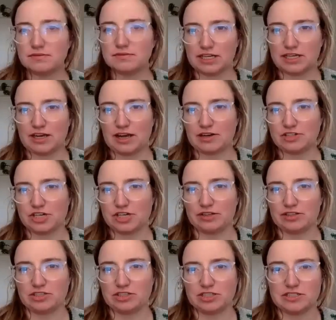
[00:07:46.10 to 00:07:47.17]
taking on
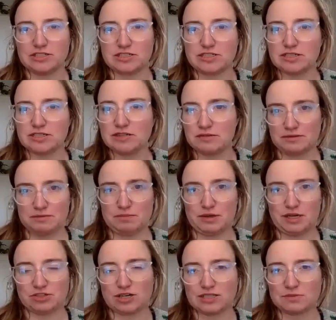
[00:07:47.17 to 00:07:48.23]
challenges
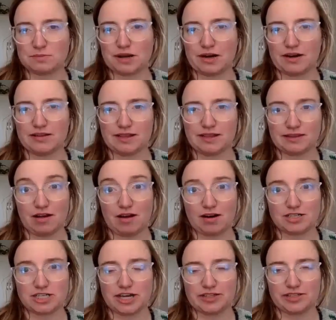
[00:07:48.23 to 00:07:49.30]
being transparent that they
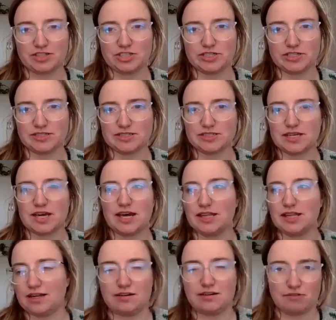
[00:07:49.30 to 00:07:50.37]
are challenges
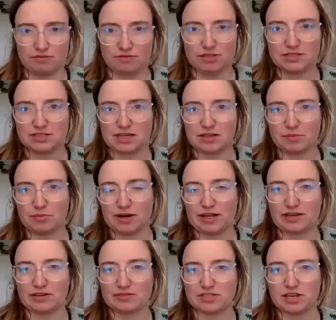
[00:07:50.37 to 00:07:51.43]
and then really
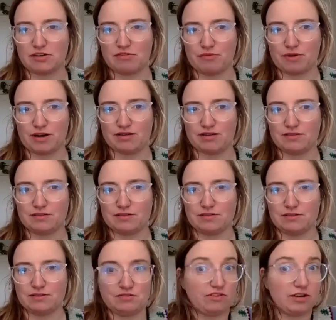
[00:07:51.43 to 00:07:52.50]
celebrating yourself when
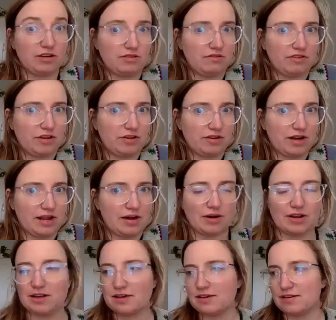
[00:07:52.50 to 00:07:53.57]
you you figured it out
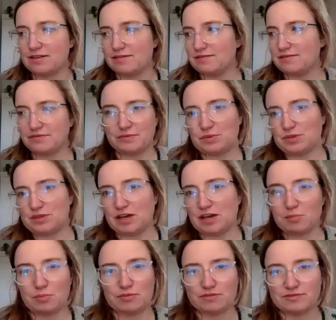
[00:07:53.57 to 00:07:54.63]
with the
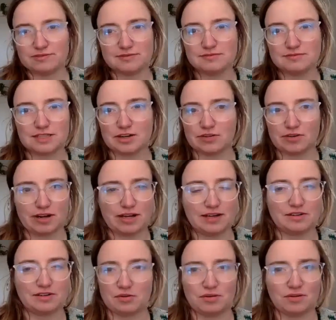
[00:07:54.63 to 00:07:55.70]
help of the internet
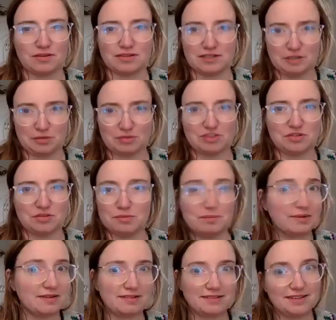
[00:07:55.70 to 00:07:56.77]
and google and youtube
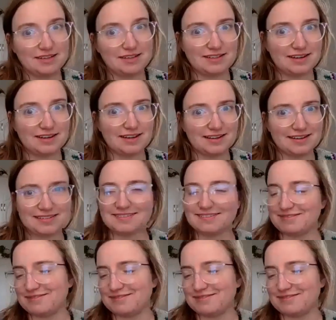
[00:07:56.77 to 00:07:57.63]
but you did it